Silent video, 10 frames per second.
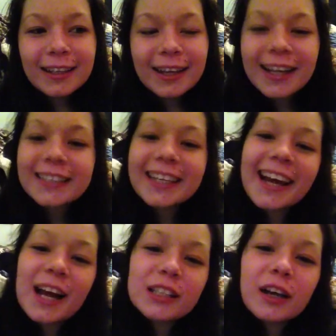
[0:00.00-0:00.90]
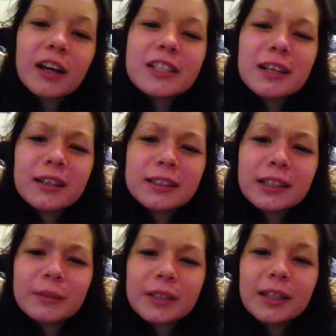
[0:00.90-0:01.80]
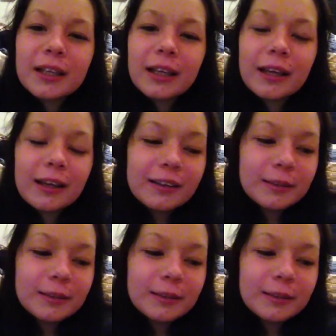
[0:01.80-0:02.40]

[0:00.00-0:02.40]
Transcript: I guess I kind of taught y'all something today.